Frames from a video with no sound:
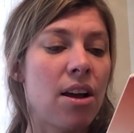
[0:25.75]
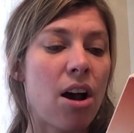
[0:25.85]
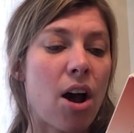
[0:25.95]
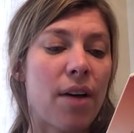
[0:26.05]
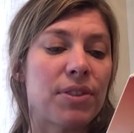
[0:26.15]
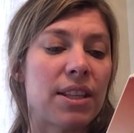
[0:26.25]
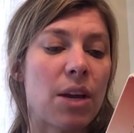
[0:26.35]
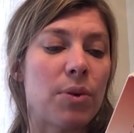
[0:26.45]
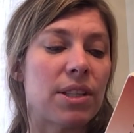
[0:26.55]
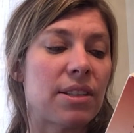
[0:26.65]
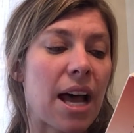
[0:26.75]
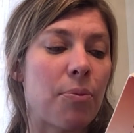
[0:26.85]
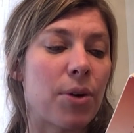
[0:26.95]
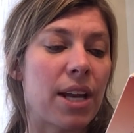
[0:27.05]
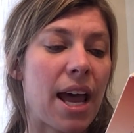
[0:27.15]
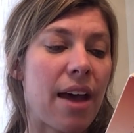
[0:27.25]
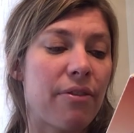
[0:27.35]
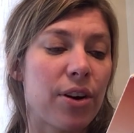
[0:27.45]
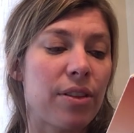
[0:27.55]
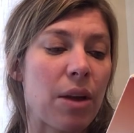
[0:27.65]
Often they would stop
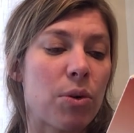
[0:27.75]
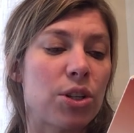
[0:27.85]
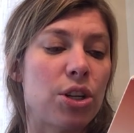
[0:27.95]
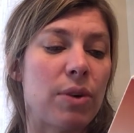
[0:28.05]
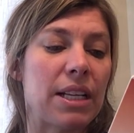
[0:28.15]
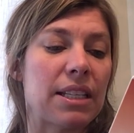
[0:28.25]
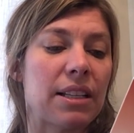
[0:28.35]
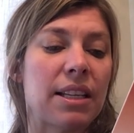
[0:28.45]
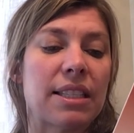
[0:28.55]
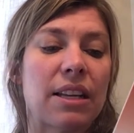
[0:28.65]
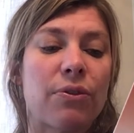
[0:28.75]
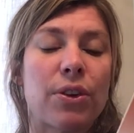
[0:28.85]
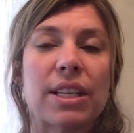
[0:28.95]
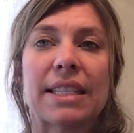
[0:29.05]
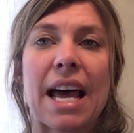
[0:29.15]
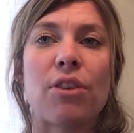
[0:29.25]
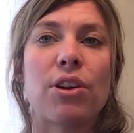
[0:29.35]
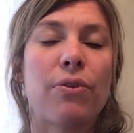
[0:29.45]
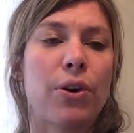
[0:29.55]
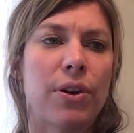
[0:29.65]
whatever they were doing to listen for the sound
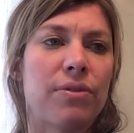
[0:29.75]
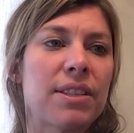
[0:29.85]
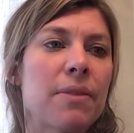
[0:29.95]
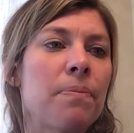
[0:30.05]
of hoofs.